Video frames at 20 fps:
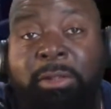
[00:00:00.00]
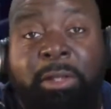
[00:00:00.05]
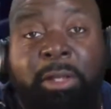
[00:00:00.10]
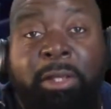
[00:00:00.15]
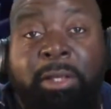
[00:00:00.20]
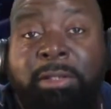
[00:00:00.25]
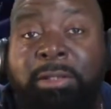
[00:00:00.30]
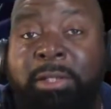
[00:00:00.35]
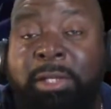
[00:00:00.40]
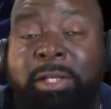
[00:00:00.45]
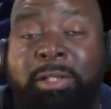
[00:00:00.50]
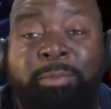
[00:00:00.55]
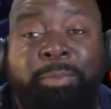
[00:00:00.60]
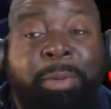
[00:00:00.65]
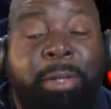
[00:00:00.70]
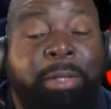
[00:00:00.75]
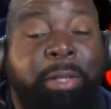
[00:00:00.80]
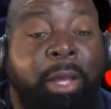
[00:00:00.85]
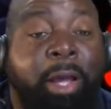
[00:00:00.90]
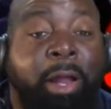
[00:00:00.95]
It's
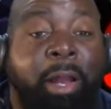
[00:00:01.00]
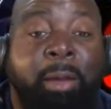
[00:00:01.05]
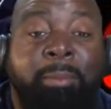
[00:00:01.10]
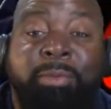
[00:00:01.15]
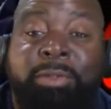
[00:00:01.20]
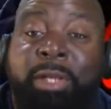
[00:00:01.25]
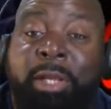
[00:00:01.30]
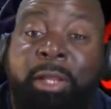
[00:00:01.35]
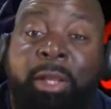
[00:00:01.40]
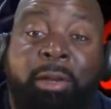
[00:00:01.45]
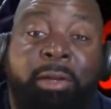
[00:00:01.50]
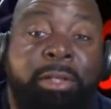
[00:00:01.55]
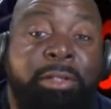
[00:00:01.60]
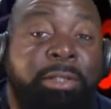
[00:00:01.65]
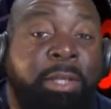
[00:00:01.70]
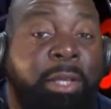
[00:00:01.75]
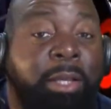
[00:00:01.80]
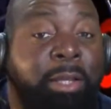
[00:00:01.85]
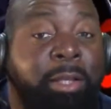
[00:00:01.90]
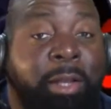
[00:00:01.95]
been, y'all. I'm telling y'all,
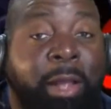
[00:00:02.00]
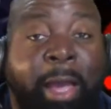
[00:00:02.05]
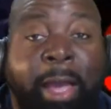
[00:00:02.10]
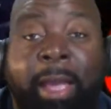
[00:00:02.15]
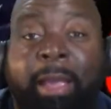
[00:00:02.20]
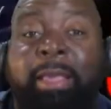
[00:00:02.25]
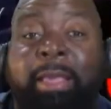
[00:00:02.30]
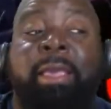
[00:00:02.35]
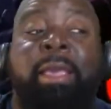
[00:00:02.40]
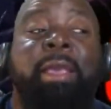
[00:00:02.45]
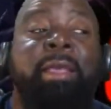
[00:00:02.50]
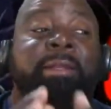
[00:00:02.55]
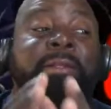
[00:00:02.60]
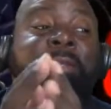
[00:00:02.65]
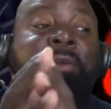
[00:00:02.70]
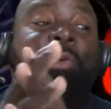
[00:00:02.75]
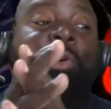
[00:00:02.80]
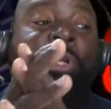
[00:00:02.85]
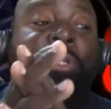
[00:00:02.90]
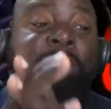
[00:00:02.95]
this heat. I
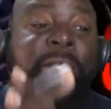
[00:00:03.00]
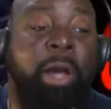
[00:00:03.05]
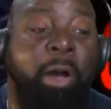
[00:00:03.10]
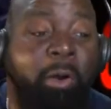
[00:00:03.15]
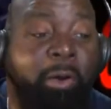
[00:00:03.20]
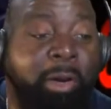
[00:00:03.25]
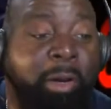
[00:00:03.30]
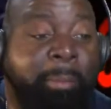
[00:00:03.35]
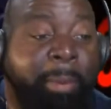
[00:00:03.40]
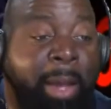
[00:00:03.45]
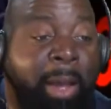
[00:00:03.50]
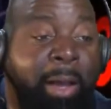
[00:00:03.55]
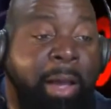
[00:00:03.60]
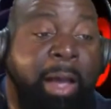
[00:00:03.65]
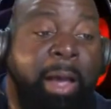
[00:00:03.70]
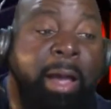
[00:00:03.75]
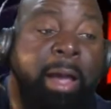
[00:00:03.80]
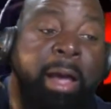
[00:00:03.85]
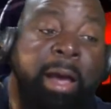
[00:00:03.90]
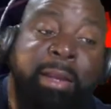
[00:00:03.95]
can't quit talking about
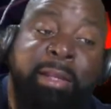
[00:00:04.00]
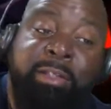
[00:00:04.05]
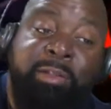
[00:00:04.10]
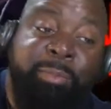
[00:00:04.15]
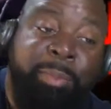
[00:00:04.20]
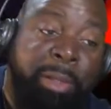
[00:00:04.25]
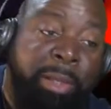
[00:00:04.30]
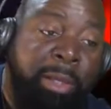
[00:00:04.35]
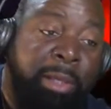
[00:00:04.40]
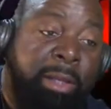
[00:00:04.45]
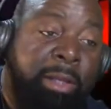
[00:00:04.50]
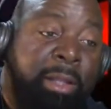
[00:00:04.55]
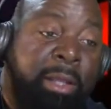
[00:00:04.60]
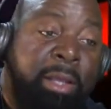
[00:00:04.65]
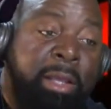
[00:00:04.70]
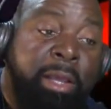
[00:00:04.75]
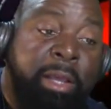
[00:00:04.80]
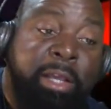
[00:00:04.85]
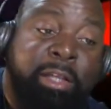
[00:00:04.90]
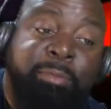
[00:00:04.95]
how hot it's been.
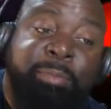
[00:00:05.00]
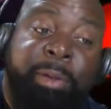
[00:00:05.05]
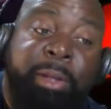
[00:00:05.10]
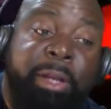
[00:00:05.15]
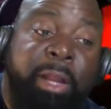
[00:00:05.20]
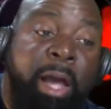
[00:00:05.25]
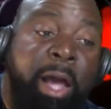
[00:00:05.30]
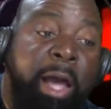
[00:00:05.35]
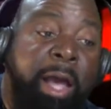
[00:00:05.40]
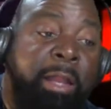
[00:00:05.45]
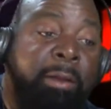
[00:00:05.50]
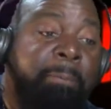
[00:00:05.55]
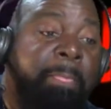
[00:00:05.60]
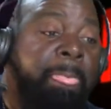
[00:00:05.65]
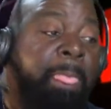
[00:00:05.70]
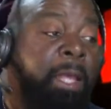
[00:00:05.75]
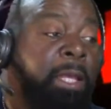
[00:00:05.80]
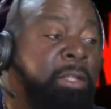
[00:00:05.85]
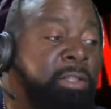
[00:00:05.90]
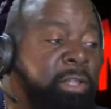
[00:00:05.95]
It's been hot.
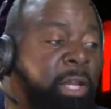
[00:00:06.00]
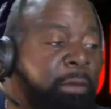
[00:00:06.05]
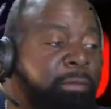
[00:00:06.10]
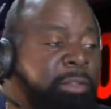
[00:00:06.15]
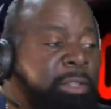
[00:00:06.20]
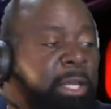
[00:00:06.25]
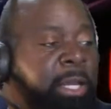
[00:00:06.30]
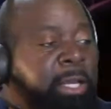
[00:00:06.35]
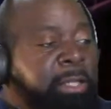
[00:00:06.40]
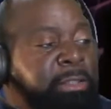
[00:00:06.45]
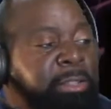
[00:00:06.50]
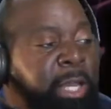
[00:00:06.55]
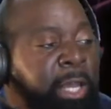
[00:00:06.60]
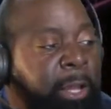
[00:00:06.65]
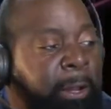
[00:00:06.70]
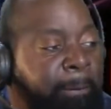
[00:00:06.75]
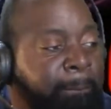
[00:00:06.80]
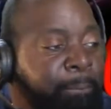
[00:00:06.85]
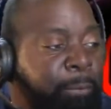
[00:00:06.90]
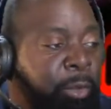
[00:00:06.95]
Jeff says,
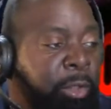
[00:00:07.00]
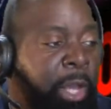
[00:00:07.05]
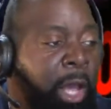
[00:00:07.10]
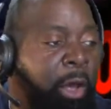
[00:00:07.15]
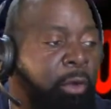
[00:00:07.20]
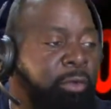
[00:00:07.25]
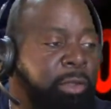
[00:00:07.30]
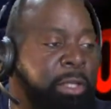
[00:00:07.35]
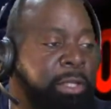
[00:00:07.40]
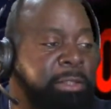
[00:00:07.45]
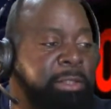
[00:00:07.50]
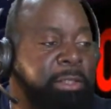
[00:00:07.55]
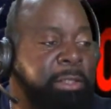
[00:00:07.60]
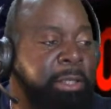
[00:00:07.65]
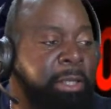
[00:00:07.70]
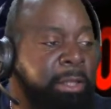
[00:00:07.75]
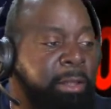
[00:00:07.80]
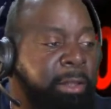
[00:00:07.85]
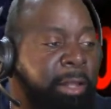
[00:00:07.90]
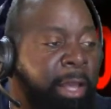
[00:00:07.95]
yeah, y'all need to
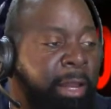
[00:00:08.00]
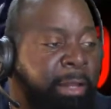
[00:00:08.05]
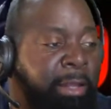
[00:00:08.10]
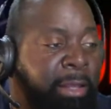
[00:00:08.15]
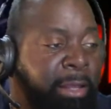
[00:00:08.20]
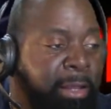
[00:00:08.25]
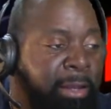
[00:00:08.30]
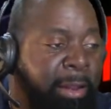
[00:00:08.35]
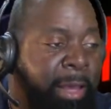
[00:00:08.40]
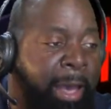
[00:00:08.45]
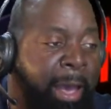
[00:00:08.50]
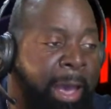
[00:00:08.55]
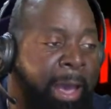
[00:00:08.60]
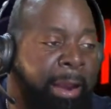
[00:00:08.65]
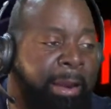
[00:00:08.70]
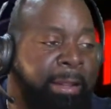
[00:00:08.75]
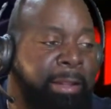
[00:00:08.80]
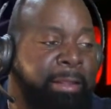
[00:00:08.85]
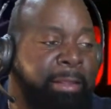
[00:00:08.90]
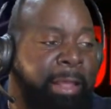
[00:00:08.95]
get that heat
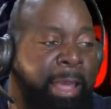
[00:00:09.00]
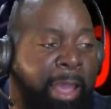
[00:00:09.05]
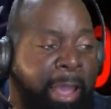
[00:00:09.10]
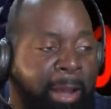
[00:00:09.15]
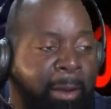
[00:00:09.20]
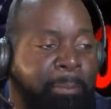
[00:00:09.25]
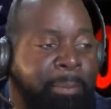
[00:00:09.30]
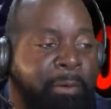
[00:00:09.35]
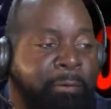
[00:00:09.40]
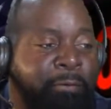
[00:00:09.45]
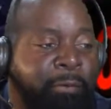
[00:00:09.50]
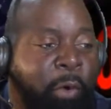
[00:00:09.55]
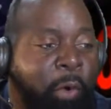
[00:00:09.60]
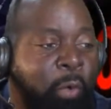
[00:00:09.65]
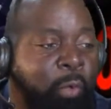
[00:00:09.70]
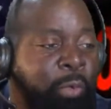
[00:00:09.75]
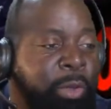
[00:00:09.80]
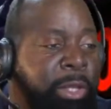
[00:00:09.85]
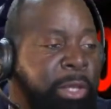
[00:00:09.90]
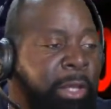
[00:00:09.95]
out of there
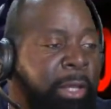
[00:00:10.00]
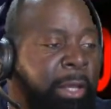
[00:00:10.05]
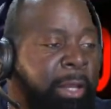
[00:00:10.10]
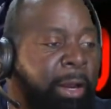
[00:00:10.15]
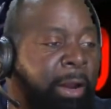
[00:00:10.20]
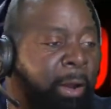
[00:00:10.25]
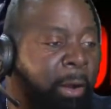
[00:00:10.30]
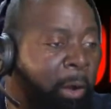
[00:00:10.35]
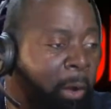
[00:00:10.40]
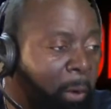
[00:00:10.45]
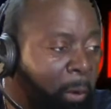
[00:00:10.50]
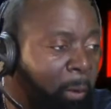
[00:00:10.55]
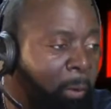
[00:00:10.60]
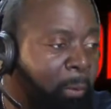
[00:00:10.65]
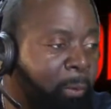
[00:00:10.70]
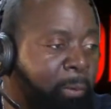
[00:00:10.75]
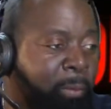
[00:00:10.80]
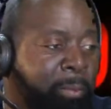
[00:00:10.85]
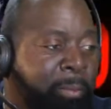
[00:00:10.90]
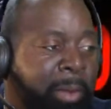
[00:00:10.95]
before we get
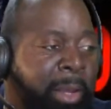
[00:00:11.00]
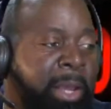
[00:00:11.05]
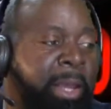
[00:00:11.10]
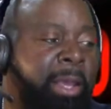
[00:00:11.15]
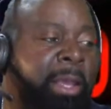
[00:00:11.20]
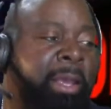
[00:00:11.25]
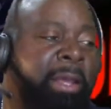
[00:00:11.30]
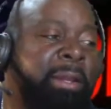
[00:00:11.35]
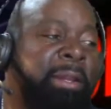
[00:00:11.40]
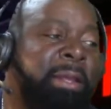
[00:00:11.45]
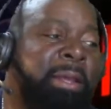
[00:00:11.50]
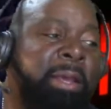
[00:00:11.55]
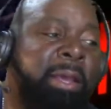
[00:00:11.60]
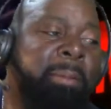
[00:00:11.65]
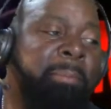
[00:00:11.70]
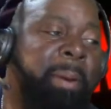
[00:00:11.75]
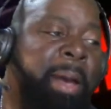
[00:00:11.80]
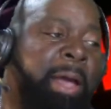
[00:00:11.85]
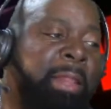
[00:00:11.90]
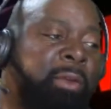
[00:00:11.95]
home, man.
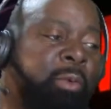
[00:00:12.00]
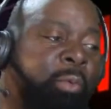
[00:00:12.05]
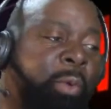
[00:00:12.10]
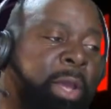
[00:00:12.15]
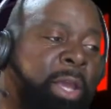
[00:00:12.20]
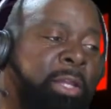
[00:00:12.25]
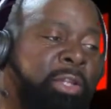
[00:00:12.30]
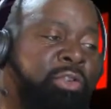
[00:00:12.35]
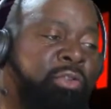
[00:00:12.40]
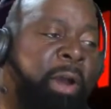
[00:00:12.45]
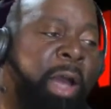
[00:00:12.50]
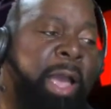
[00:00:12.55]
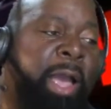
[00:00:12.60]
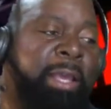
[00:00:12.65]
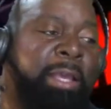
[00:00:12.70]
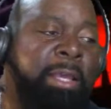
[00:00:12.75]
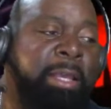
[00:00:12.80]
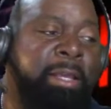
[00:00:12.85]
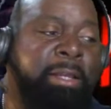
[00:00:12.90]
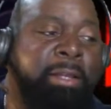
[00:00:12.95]
And by the way, dry
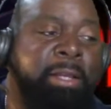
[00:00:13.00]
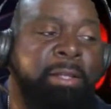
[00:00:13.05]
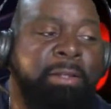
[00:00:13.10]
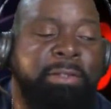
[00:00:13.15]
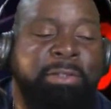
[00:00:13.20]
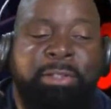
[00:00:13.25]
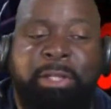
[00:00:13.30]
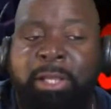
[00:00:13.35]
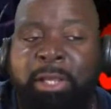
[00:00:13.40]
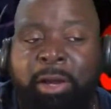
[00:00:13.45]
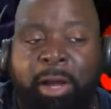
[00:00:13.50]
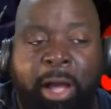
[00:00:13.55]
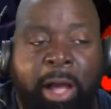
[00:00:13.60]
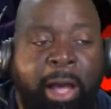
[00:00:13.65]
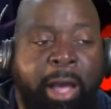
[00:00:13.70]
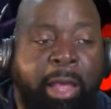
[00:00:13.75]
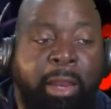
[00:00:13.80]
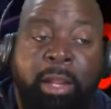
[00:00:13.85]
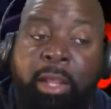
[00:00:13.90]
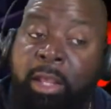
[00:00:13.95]
heat is still
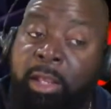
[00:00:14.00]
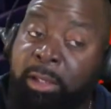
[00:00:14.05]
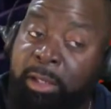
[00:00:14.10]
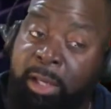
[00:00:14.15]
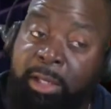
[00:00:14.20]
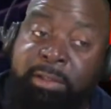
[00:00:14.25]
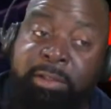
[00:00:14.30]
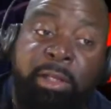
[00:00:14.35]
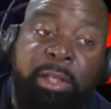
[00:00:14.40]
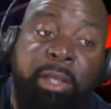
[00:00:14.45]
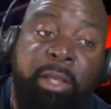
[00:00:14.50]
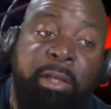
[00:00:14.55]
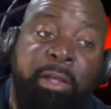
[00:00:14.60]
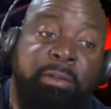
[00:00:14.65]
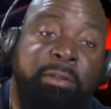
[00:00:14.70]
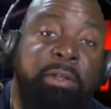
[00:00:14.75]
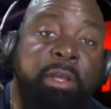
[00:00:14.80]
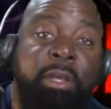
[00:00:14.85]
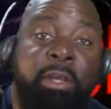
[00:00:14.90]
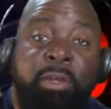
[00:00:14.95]
hot. Yes, it
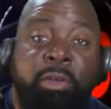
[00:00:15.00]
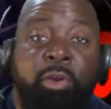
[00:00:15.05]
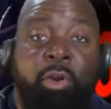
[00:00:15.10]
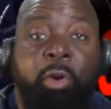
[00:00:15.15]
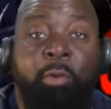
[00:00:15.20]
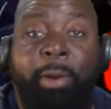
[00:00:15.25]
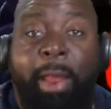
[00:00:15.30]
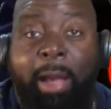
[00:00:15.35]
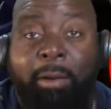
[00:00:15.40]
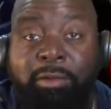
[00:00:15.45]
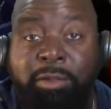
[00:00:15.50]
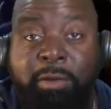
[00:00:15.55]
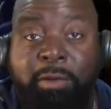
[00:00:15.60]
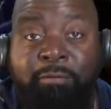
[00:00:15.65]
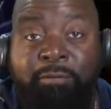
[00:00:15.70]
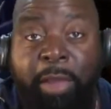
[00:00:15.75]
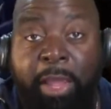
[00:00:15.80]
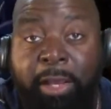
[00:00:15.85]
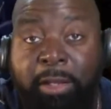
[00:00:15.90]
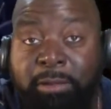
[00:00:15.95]
is. When I was
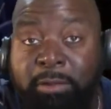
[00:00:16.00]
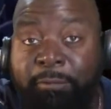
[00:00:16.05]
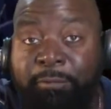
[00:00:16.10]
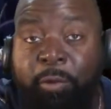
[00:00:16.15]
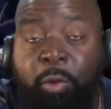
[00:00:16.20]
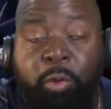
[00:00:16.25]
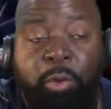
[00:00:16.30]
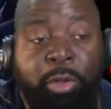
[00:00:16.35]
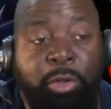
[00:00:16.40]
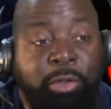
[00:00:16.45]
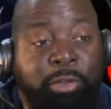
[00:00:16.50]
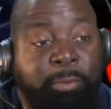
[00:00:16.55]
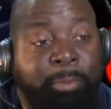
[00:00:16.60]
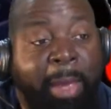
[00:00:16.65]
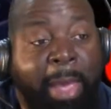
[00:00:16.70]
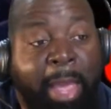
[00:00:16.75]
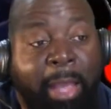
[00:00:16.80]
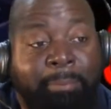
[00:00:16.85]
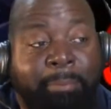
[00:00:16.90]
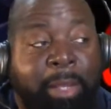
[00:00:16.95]
in Vegas a few years
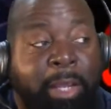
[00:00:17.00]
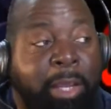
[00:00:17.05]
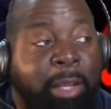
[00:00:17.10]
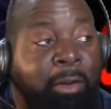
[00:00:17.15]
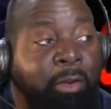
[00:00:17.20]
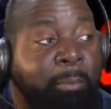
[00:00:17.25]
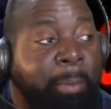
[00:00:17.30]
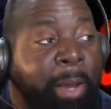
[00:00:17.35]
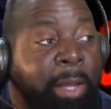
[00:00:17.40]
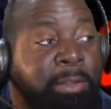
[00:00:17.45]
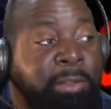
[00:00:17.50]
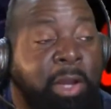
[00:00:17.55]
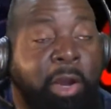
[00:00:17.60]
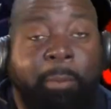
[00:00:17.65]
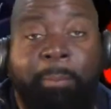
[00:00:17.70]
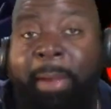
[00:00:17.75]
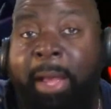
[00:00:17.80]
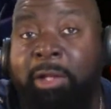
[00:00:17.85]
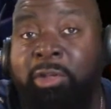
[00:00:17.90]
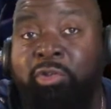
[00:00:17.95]
back, man, everybody
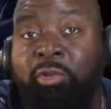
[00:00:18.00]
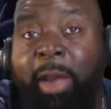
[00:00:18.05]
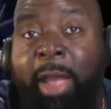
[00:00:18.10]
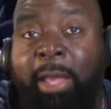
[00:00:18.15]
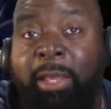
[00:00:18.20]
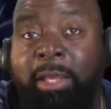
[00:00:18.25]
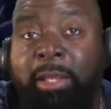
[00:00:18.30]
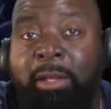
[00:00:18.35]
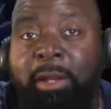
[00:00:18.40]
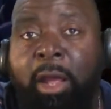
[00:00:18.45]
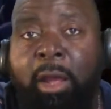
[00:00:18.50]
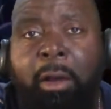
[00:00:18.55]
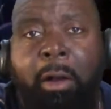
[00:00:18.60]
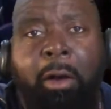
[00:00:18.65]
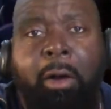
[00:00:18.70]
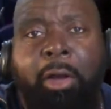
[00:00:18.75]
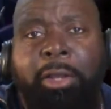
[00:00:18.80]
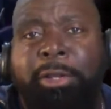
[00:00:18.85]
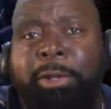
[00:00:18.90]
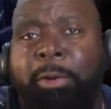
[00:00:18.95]
talked about dry heat.
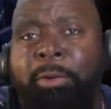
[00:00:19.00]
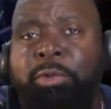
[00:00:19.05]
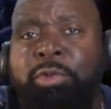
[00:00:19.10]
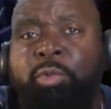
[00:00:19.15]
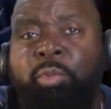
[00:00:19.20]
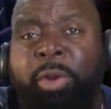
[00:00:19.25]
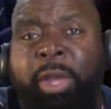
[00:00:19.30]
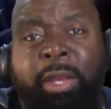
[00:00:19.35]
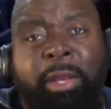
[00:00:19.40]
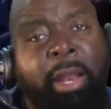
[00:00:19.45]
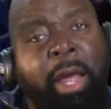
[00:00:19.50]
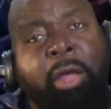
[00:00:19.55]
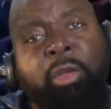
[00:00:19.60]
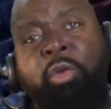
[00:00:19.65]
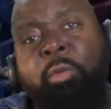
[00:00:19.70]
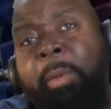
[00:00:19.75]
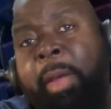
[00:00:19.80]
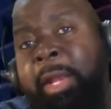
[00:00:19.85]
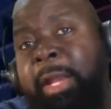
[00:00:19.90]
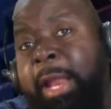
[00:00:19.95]
Oh, you don't sweat. No,
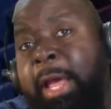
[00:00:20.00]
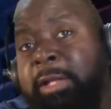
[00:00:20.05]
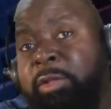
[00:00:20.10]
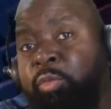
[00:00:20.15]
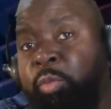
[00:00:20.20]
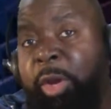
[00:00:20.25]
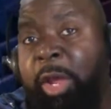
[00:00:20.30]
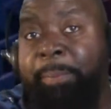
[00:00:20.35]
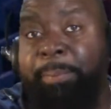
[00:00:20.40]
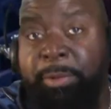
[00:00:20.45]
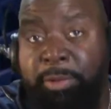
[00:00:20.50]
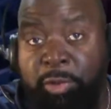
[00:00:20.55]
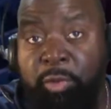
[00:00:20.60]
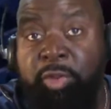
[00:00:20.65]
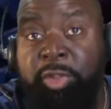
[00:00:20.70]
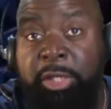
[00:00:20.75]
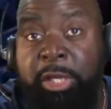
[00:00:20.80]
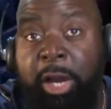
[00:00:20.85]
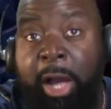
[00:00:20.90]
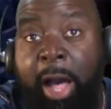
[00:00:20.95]
you may not sweat, but you
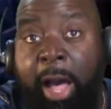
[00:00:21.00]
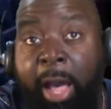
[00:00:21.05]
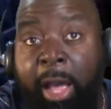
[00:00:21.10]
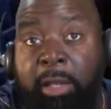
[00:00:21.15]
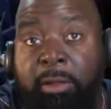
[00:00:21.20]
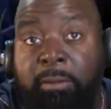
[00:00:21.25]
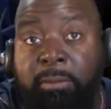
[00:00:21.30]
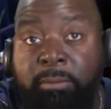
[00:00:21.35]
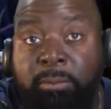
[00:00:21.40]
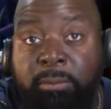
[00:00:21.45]
still hot.